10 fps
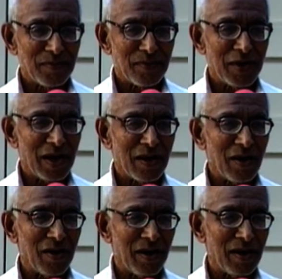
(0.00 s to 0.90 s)
They are
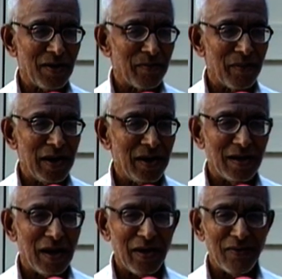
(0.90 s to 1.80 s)
all
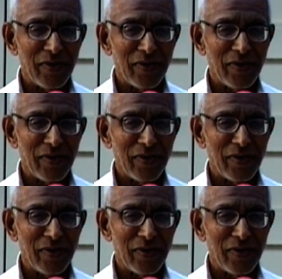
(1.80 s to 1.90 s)
mental